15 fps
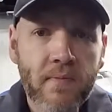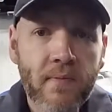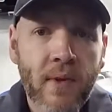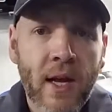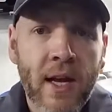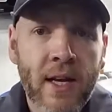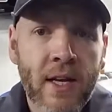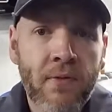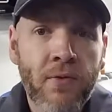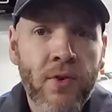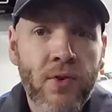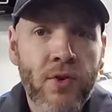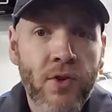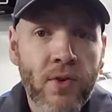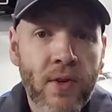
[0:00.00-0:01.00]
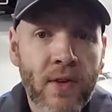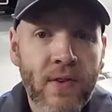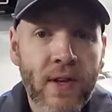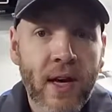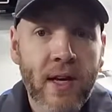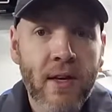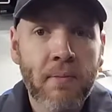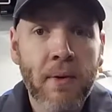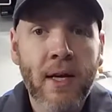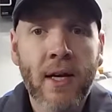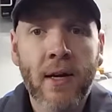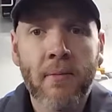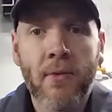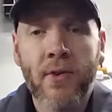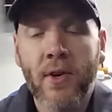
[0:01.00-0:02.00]
And if you do decide to
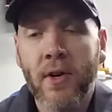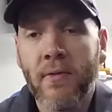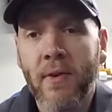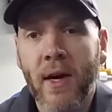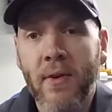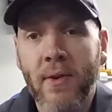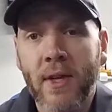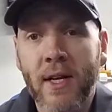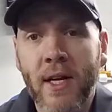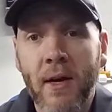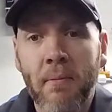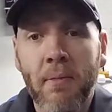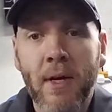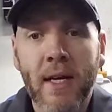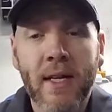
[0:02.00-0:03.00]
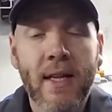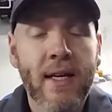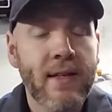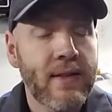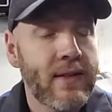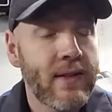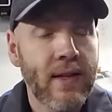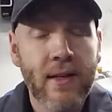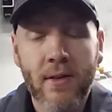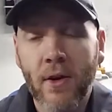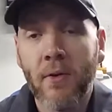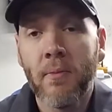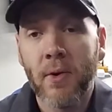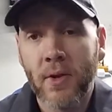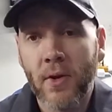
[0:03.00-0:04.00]
become certified with a company, that
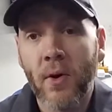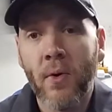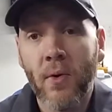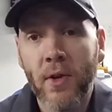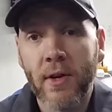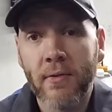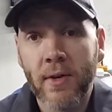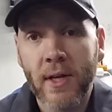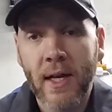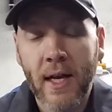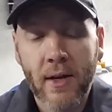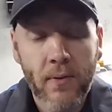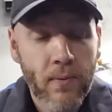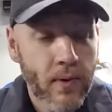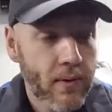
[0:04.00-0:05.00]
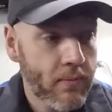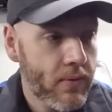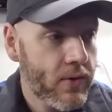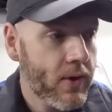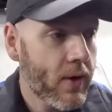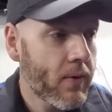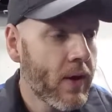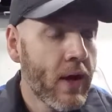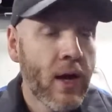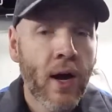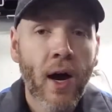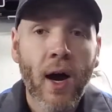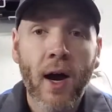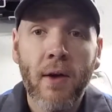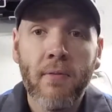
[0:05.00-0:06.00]
opens a whole different can of worms. So
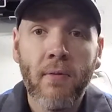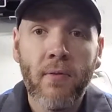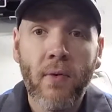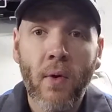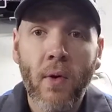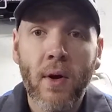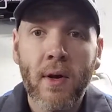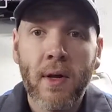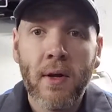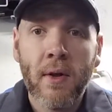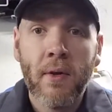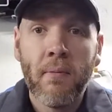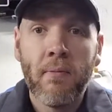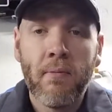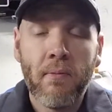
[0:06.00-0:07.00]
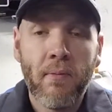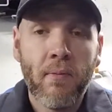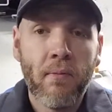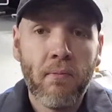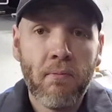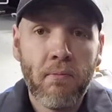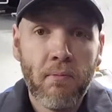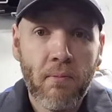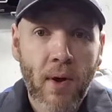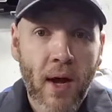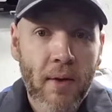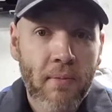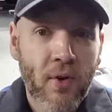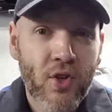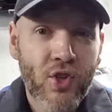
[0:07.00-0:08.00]
for a
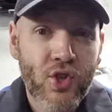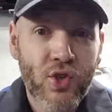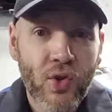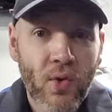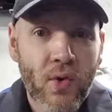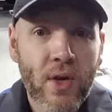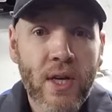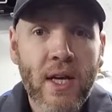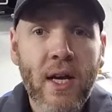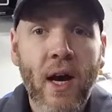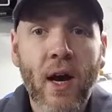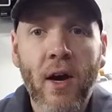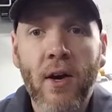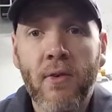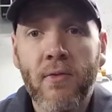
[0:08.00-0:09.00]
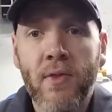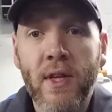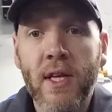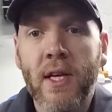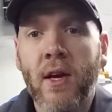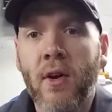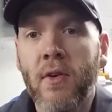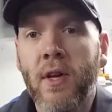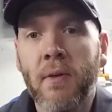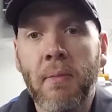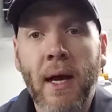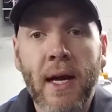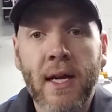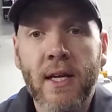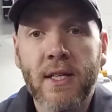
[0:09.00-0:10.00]
majority of the coating
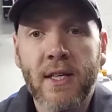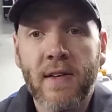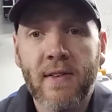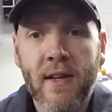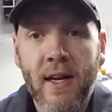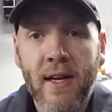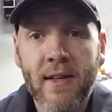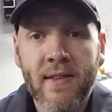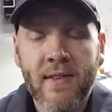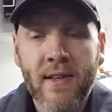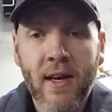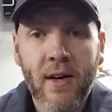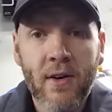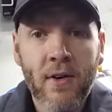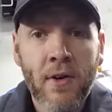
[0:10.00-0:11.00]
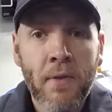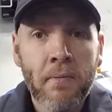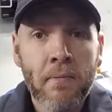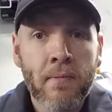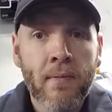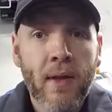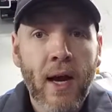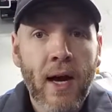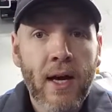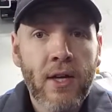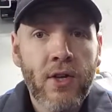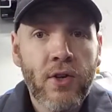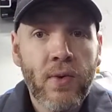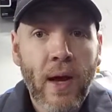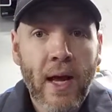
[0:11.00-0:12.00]
packages that I sell, I
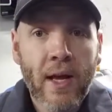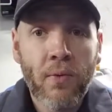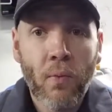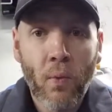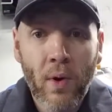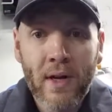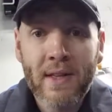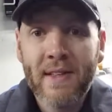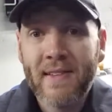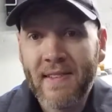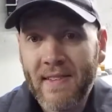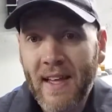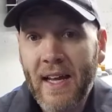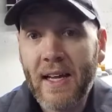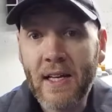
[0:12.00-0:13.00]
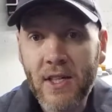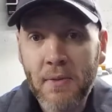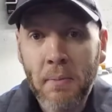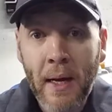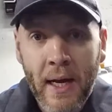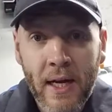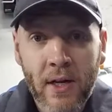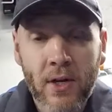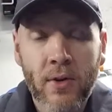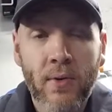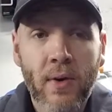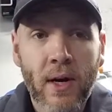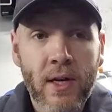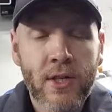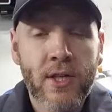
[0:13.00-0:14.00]
do a one-stage paint
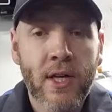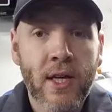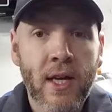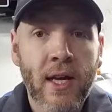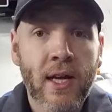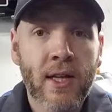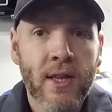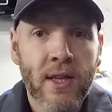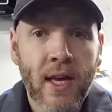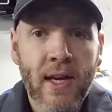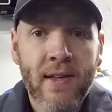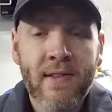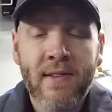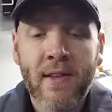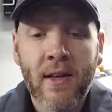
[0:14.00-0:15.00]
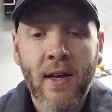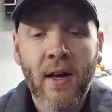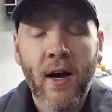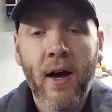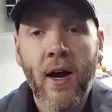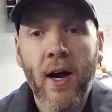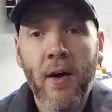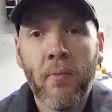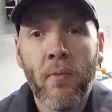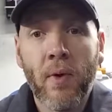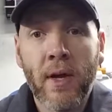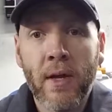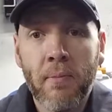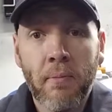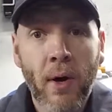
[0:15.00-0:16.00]
correction unless
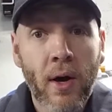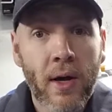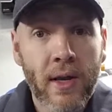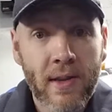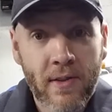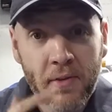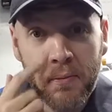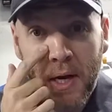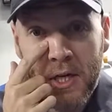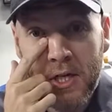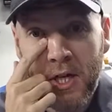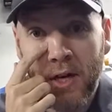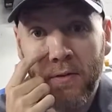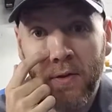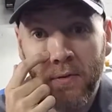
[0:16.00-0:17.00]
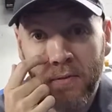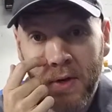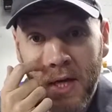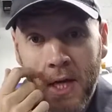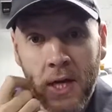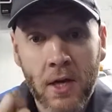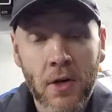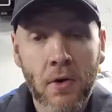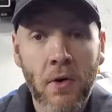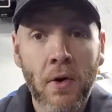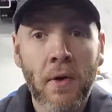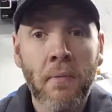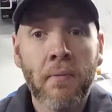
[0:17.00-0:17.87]
upon inspection of the vehicle,